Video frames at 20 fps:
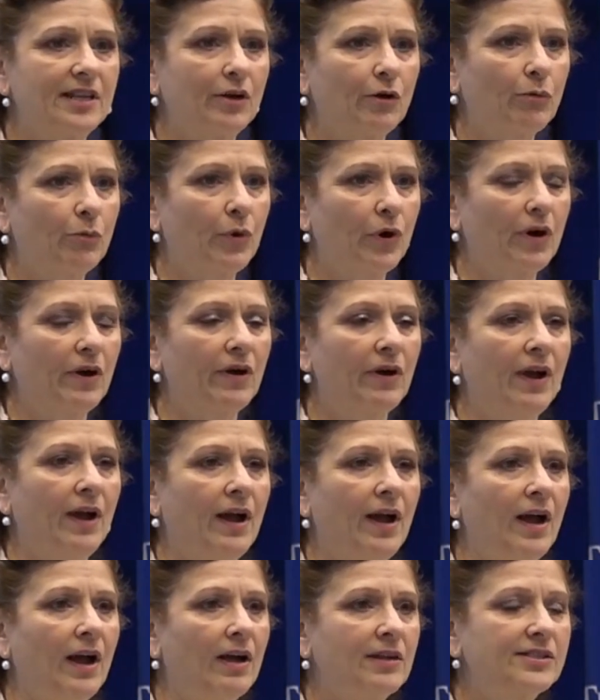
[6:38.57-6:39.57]
There were
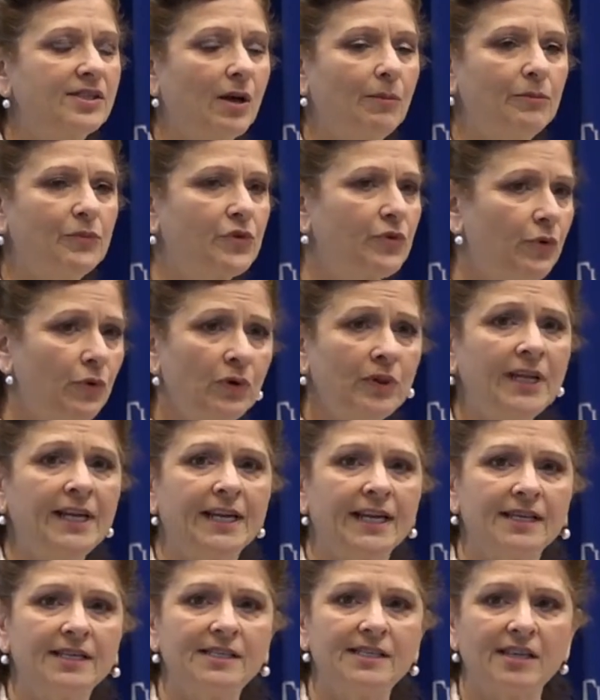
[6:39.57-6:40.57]
some
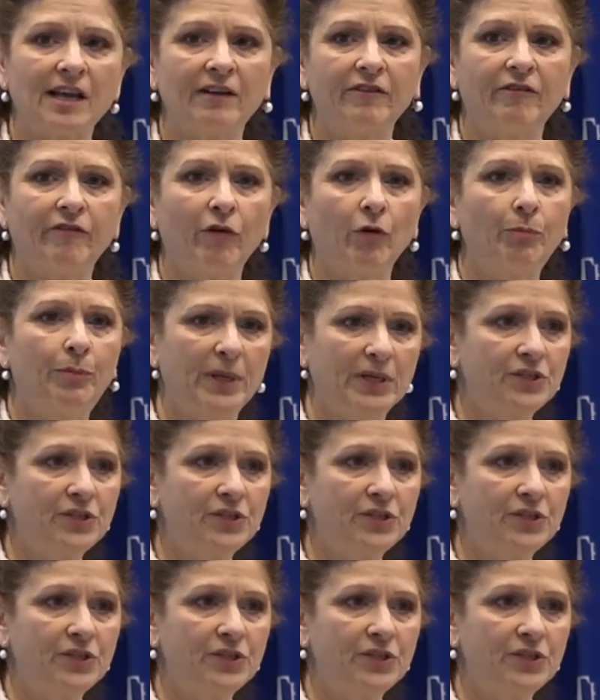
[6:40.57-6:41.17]
truly insightful